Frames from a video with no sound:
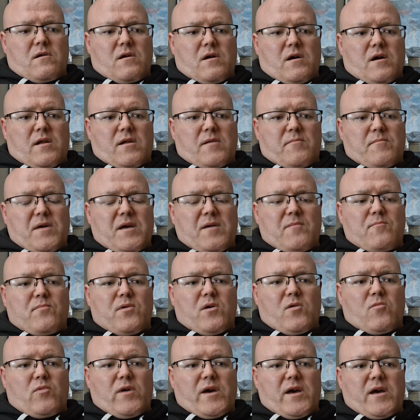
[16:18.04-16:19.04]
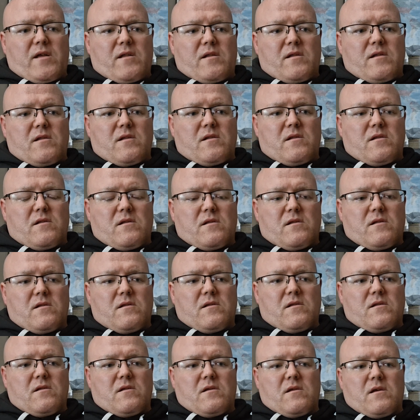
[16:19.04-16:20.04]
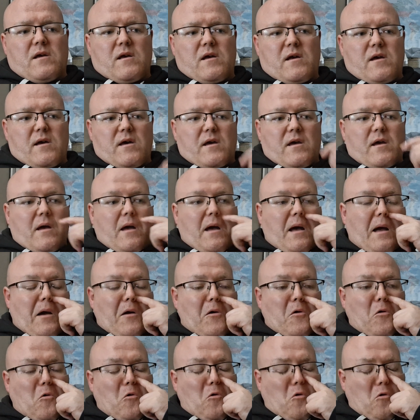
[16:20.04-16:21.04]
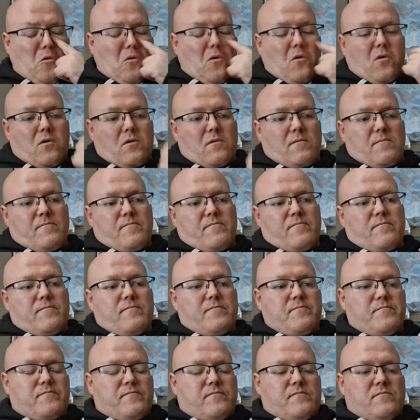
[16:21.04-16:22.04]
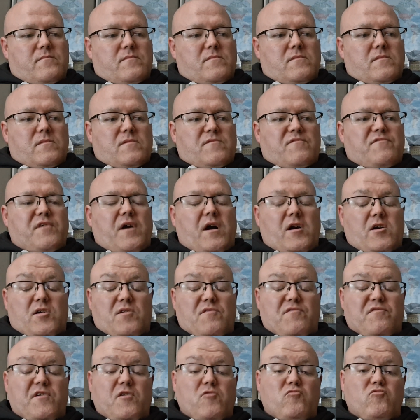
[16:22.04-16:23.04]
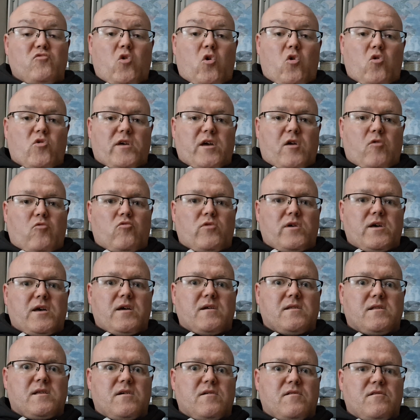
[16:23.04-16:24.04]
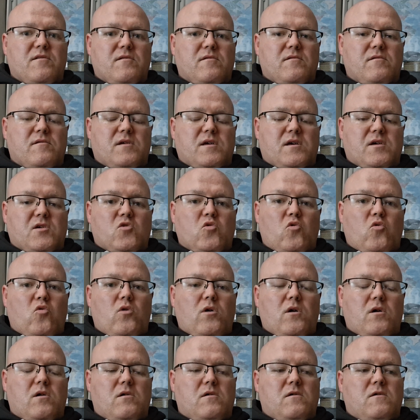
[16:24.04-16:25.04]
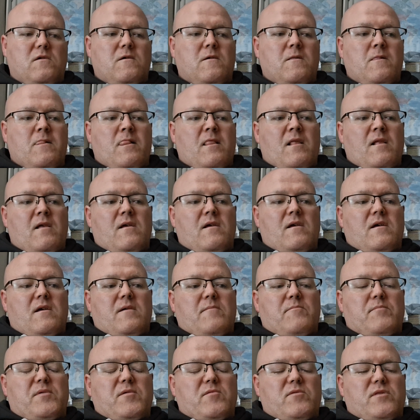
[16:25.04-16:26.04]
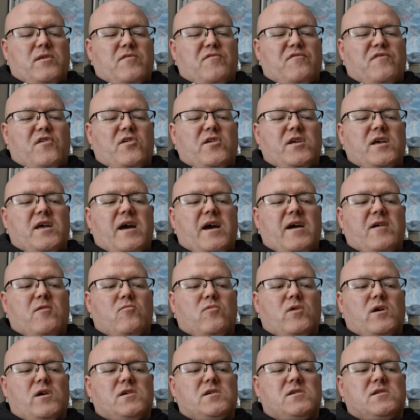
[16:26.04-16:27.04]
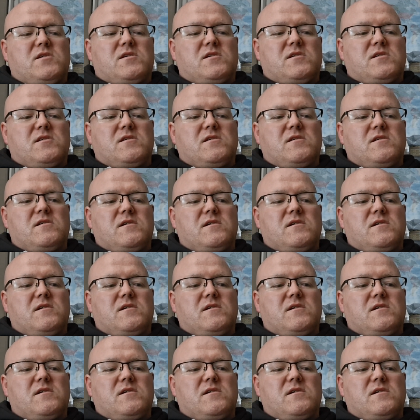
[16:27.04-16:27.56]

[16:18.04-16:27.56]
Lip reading: I remember when I got found not guilty at court. But the funny thing was,